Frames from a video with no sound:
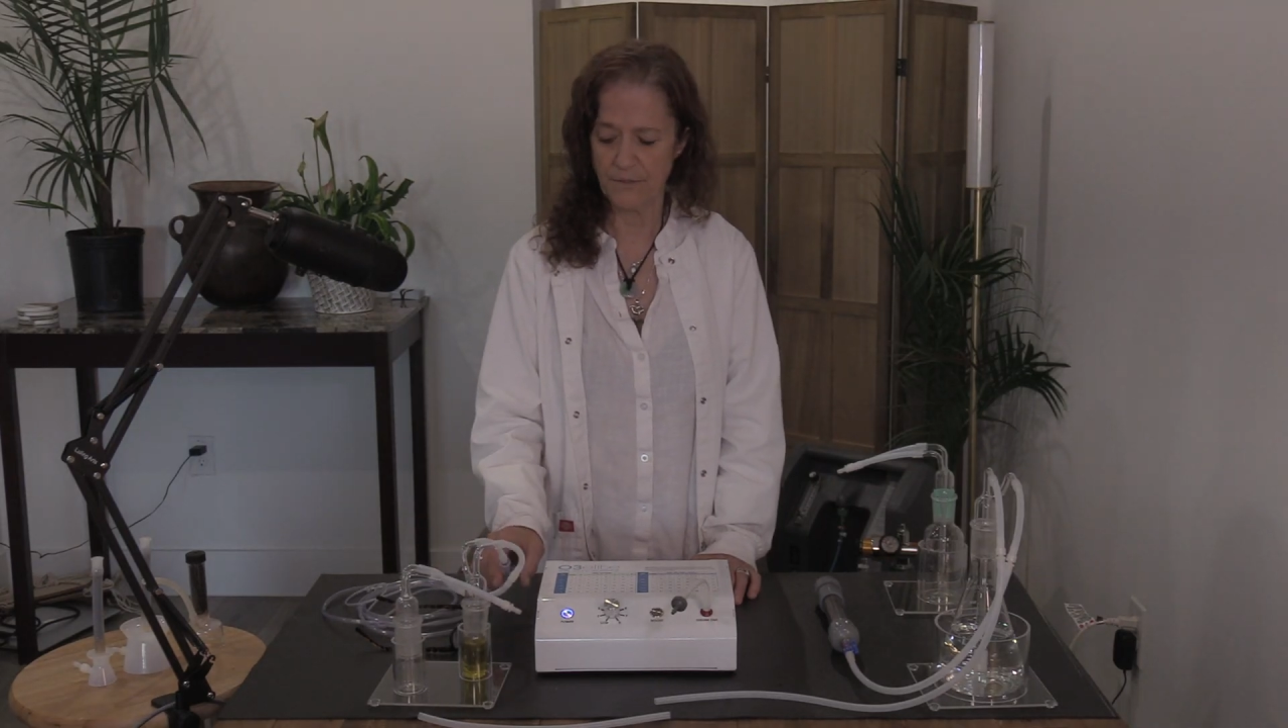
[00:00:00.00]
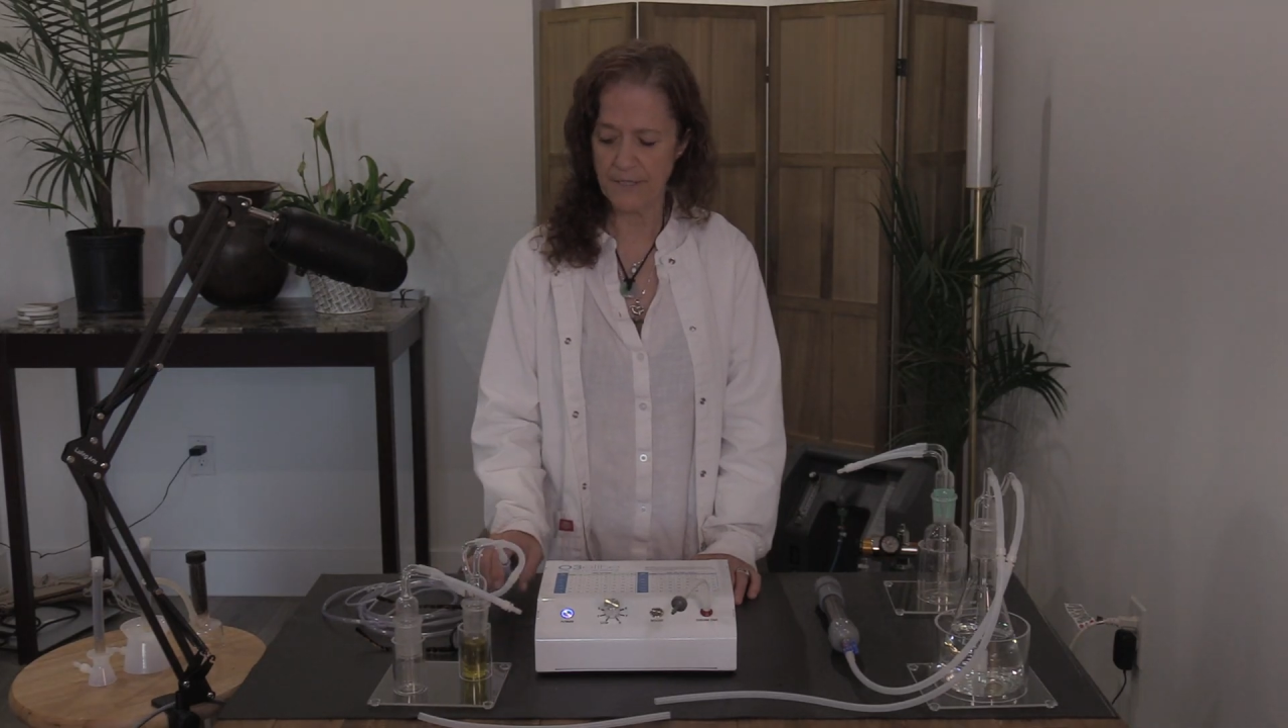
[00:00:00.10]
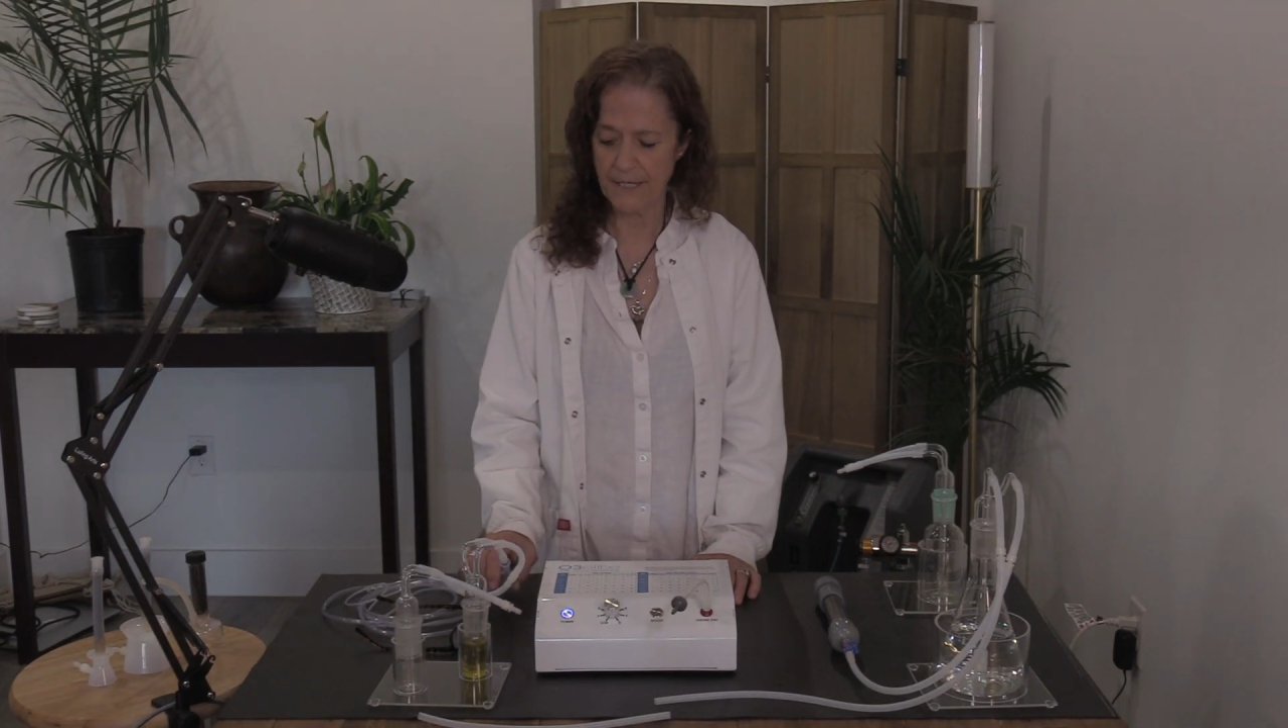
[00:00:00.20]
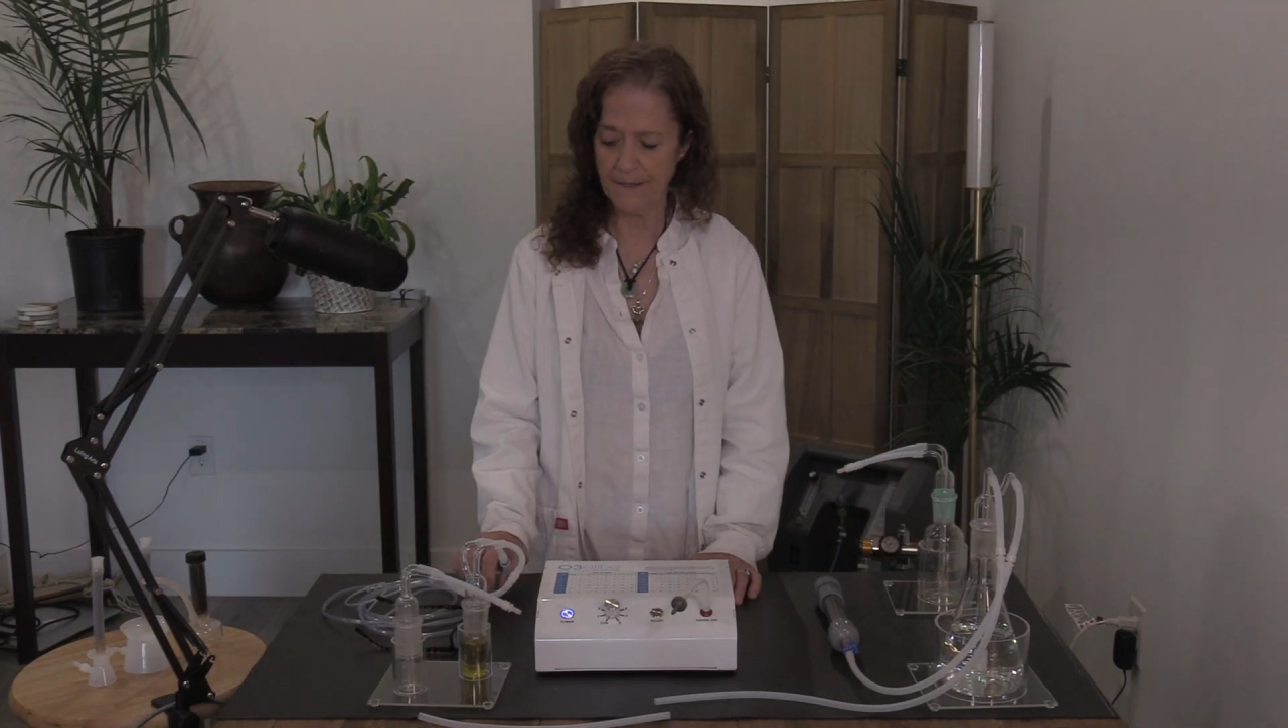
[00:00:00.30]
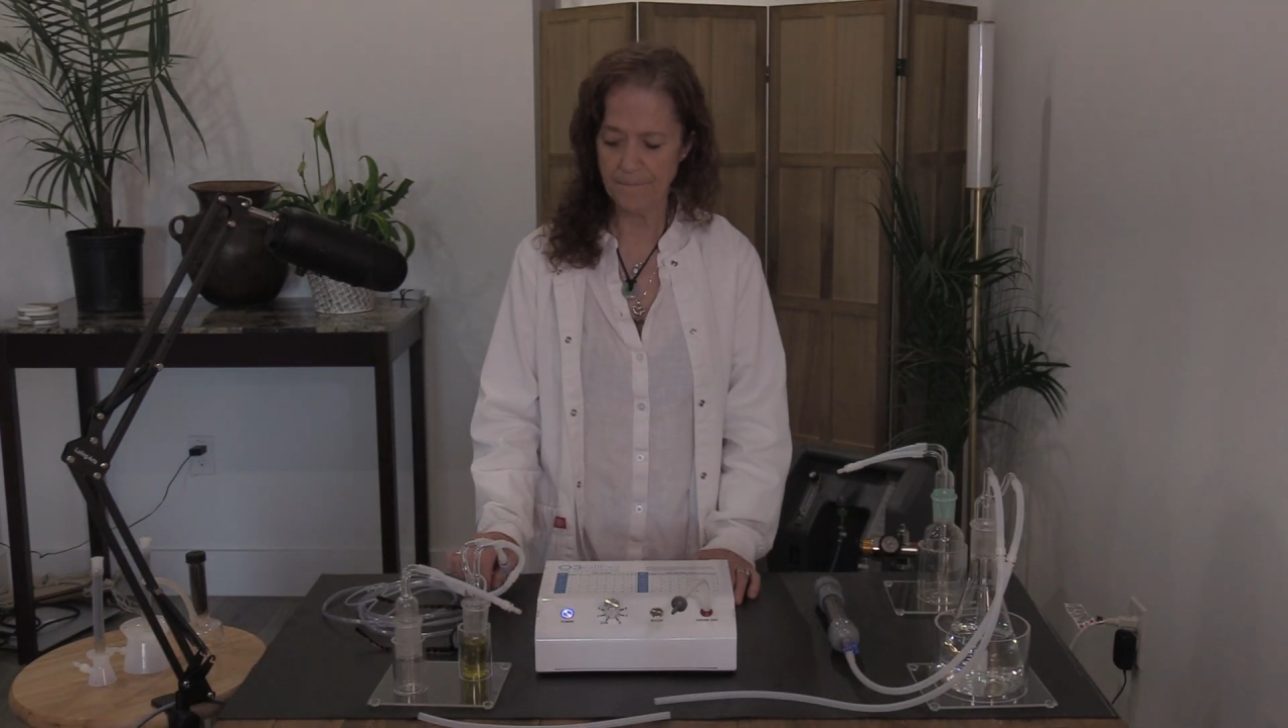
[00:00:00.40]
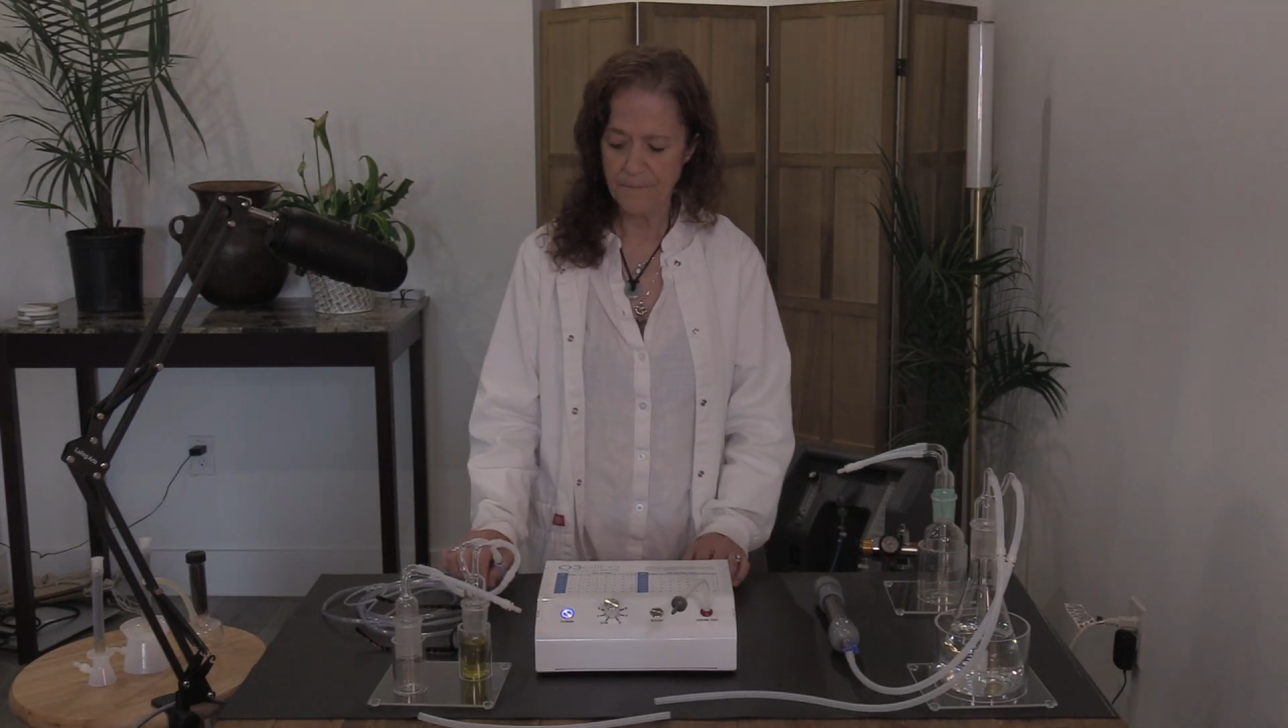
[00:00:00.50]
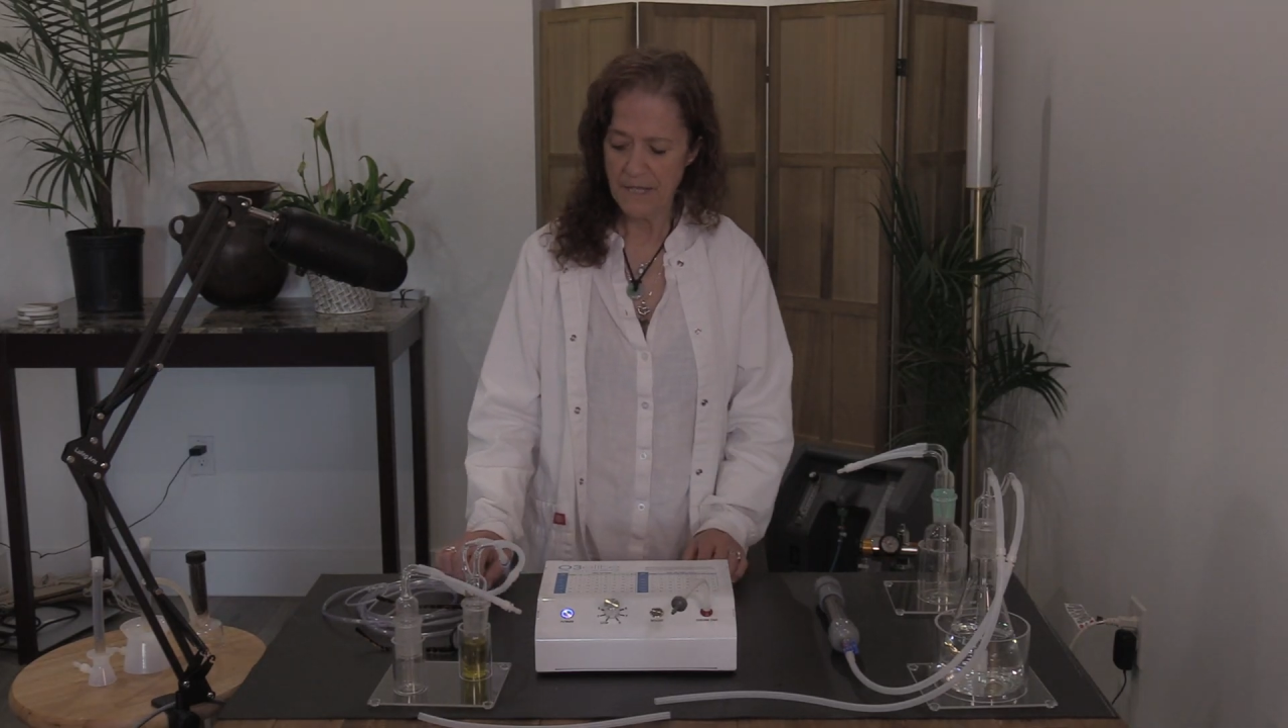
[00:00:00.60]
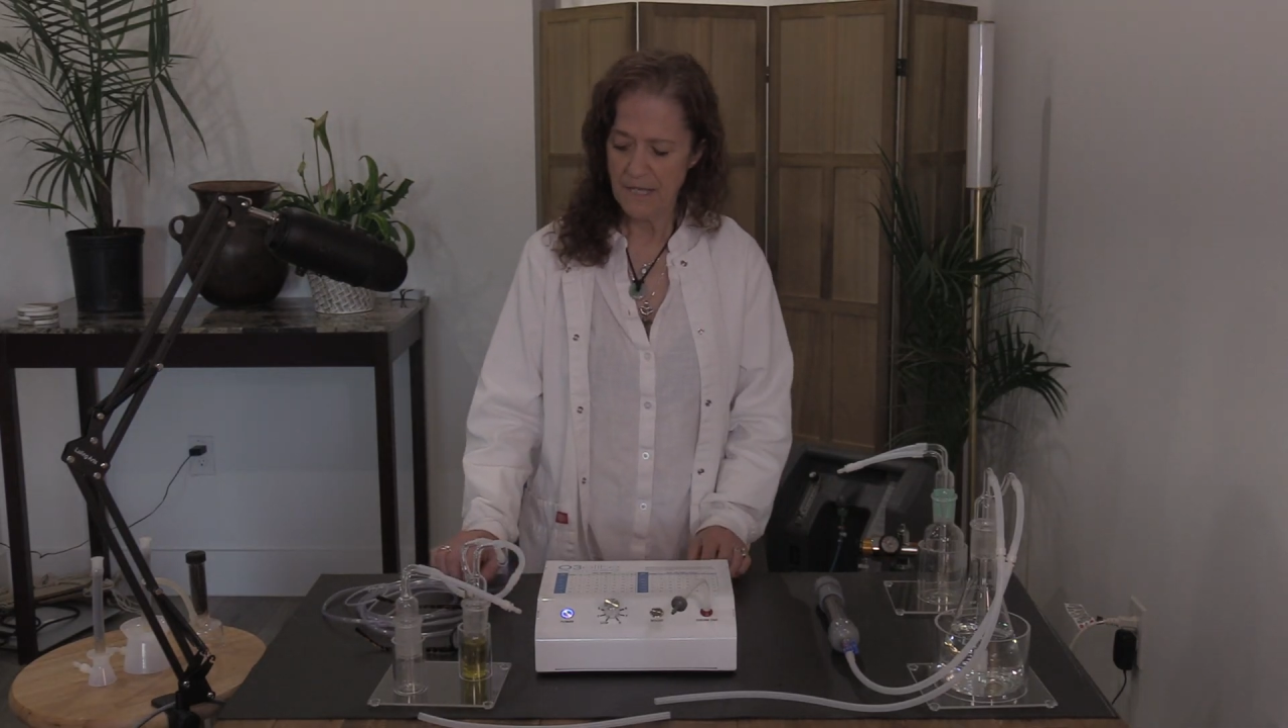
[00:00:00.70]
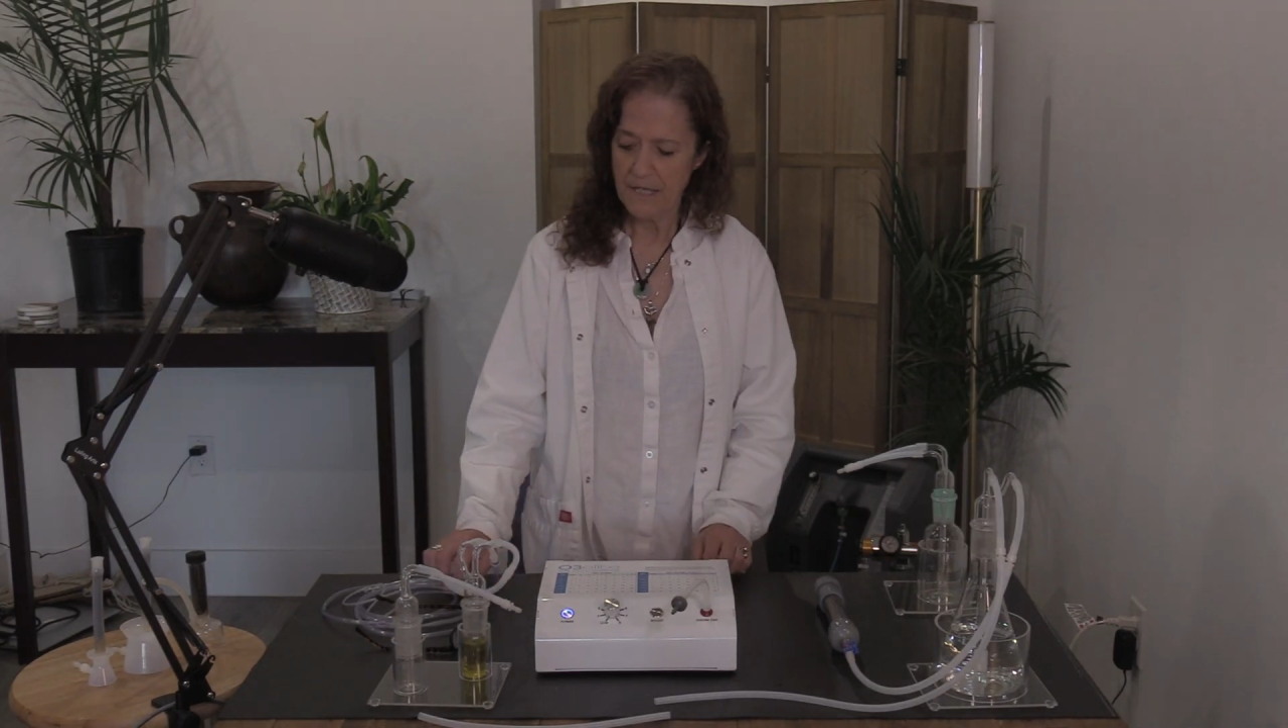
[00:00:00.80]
okay?